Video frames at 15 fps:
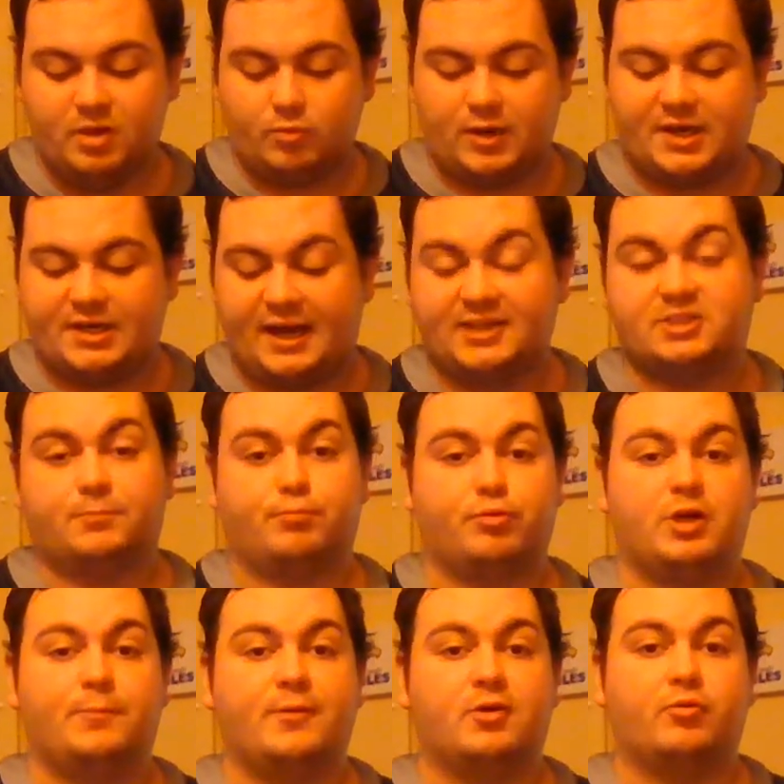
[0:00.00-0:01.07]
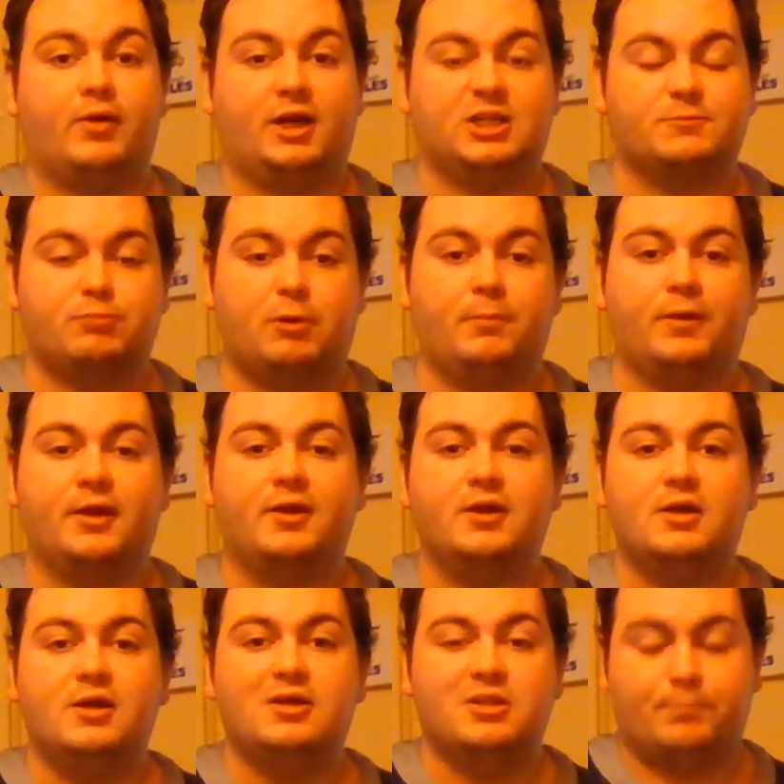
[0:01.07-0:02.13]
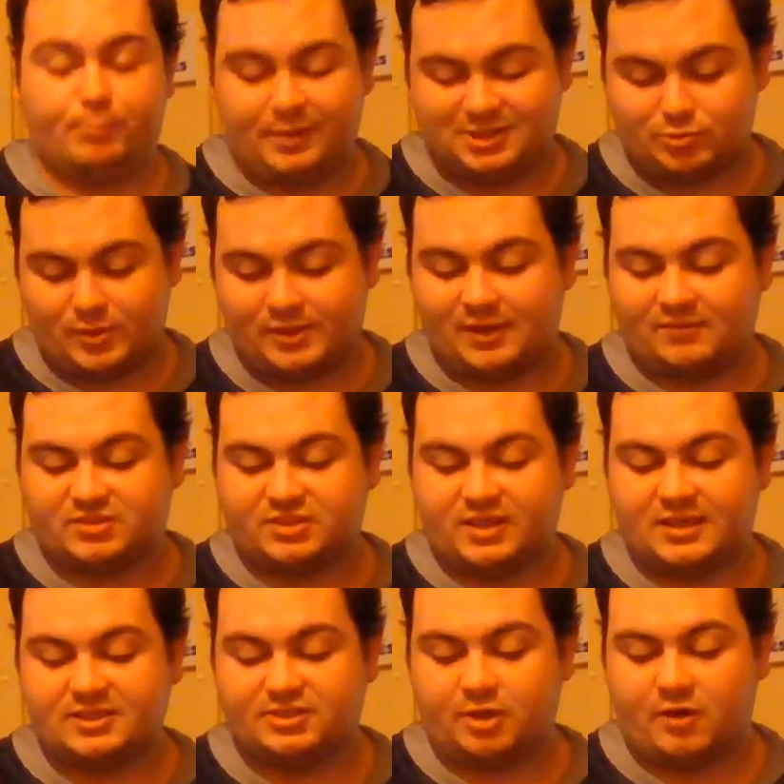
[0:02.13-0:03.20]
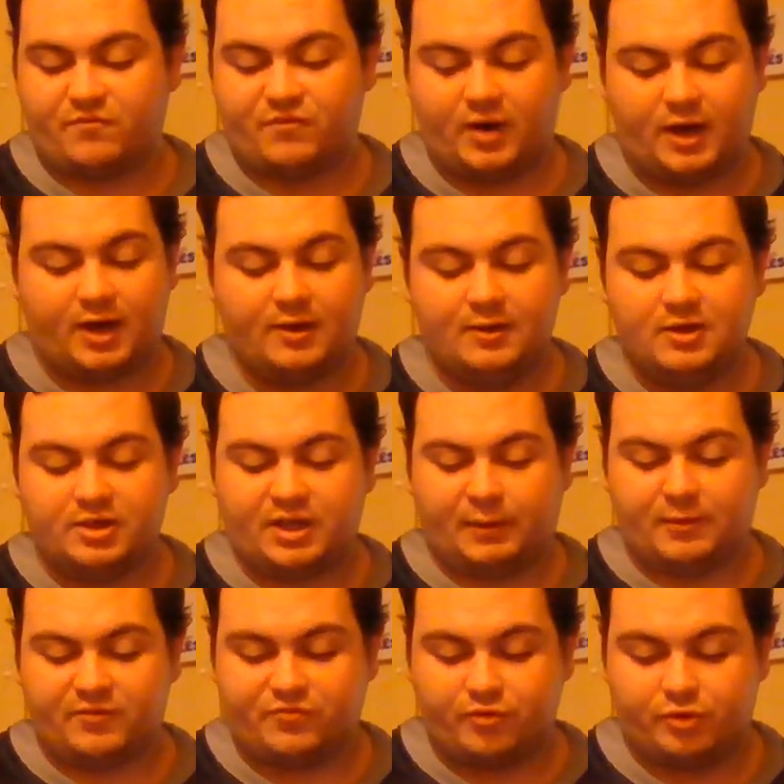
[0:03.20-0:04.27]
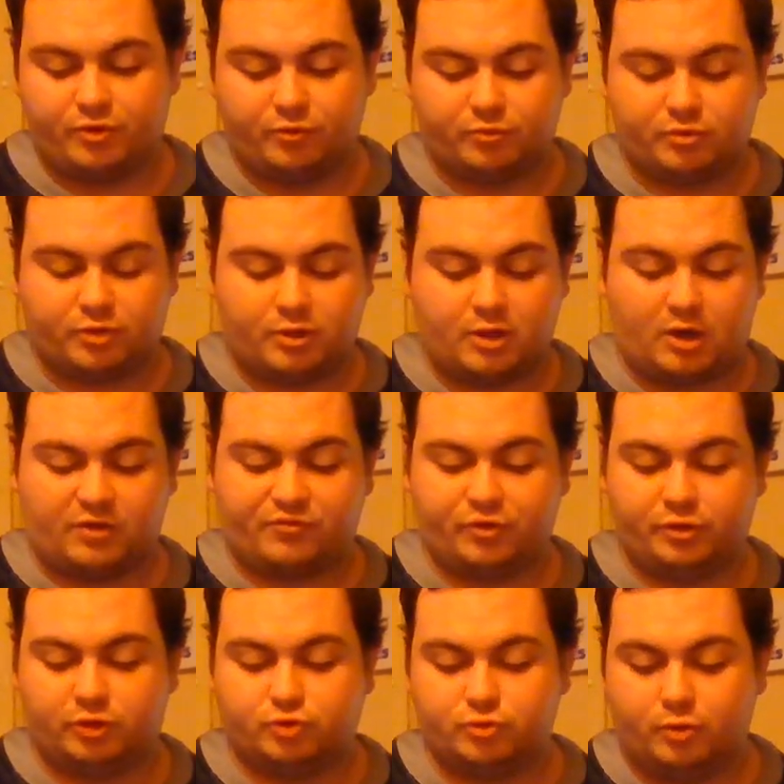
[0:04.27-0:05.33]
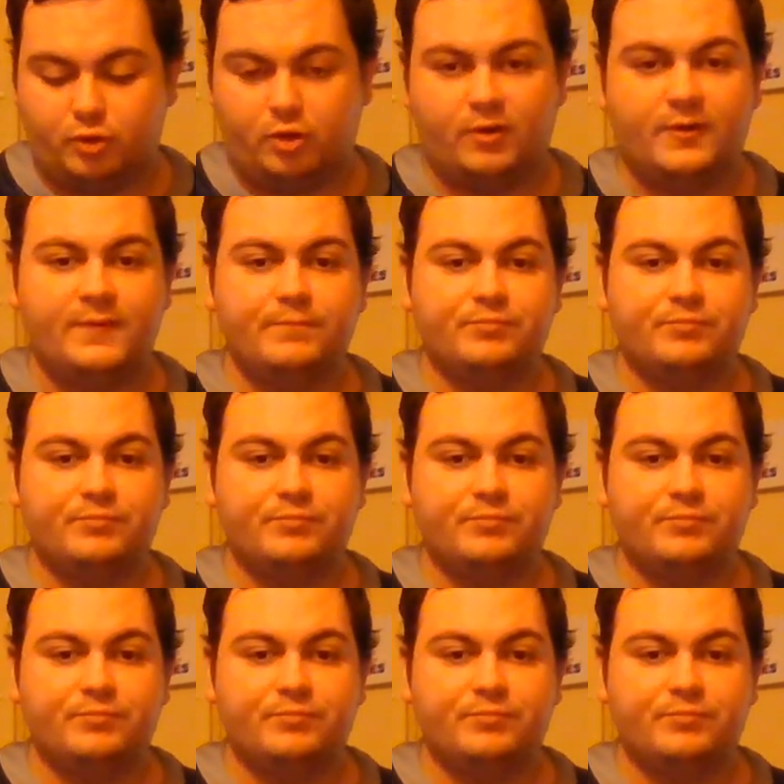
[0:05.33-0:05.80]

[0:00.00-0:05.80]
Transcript: Round eight's a pretty big round. It's probably the best round I've seen so far going through the draw.